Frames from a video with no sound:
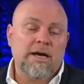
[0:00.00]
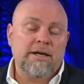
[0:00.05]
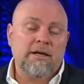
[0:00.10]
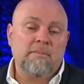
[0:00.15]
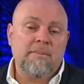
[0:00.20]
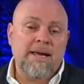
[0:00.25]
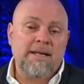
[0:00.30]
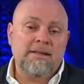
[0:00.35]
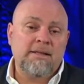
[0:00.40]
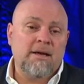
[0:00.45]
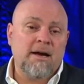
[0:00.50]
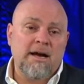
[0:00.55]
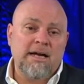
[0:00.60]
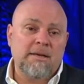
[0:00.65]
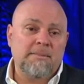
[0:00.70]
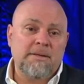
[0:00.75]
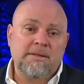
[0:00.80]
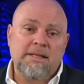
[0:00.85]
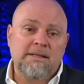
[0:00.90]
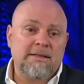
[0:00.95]
writer made the
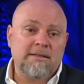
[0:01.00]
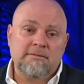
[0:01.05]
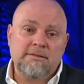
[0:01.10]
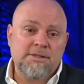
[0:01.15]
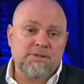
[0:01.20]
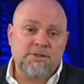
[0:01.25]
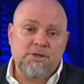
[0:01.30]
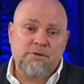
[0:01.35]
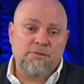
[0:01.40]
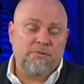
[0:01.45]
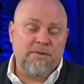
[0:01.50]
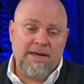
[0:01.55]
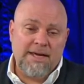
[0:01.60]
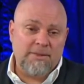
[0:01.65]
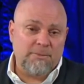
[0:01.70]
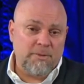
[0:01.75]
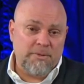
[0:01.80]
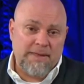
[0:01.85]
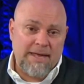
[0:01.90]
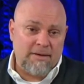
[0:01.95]
argument that there is no
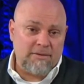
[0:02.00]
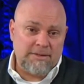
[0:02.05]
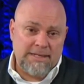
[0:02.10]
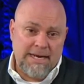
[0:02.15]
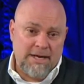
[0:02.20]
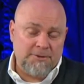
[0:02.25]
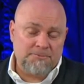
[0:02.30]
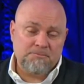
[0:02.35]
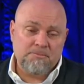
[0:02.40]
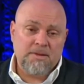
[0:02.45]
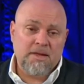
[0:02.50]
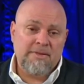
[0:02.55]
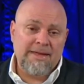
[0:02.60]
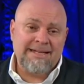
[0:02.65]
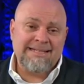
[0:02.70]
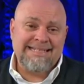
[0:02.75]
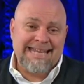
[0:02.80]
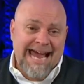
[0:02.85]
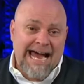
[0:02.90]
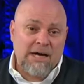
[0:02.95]
faith without doubt
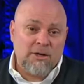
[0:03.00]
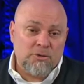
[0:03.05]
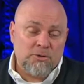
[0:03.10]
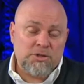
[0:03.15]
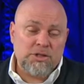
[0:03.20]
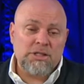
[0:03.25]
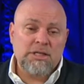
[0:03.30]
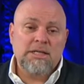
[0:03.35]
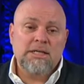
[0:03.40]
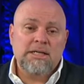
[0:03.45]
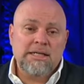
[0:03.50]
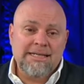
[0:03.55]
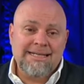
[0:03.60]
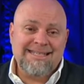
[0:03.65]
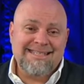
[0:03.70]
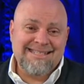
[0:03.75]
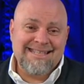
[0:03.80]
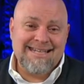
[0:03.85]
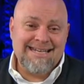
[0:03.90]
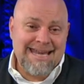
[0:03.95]
that doubt
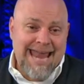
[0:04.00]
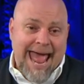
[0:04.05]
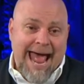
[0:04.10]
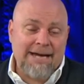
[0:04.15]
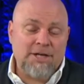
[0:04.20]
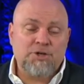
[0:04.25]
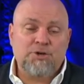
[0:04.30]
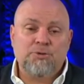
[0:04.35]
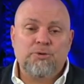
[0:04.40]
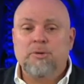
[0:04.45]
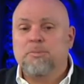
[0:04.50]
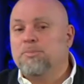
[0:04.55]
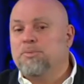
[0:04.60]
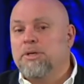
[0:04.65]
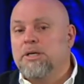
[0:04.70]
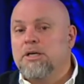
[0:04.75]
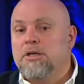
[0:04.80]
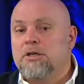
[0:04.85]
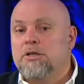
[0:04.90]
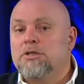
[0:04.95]
is the natural
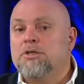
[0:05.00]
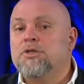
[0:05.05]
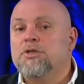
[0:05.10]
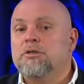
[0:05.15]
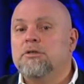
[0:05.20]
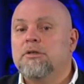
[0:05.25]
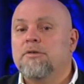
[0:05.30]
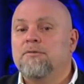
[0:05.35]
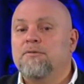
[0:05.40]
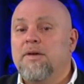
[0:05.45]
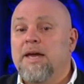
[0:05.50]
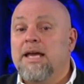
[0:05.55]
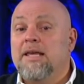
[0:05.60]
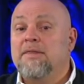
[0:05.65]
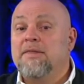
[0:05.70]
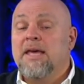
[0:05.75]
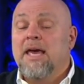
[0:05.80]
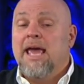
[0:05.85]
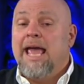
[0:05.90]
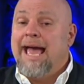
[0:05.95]
precursor of faith.